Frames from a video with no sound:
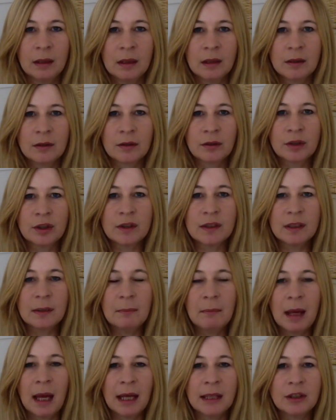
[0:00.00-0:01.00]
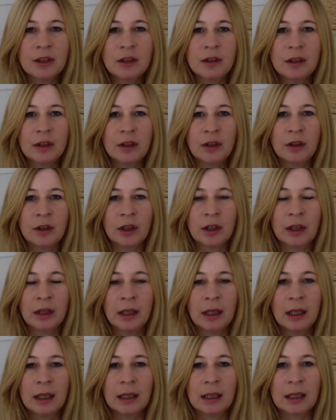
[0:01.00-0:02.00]
So just imagine that you're
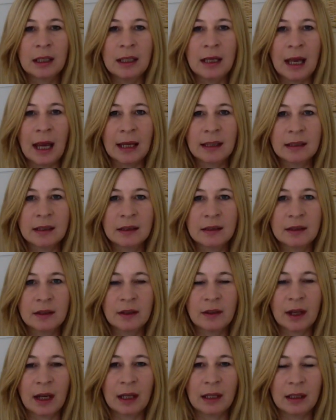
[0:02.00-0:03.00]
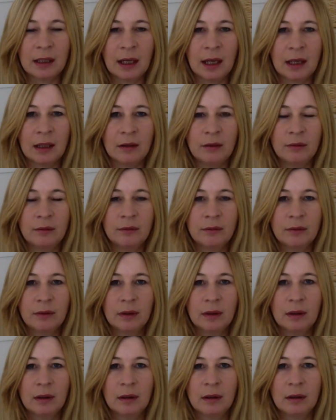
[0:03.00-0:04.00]
connecting to that now.
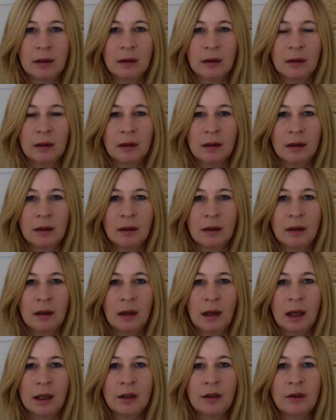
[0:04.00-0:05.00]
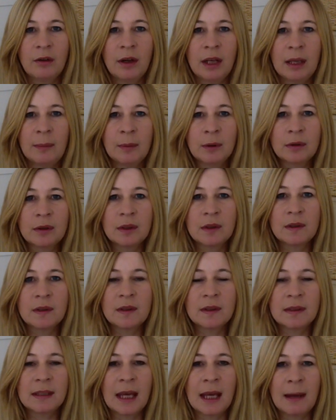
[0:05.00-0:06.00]
And you're able to
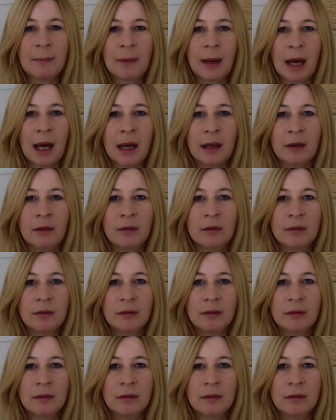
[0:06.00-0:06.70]
step out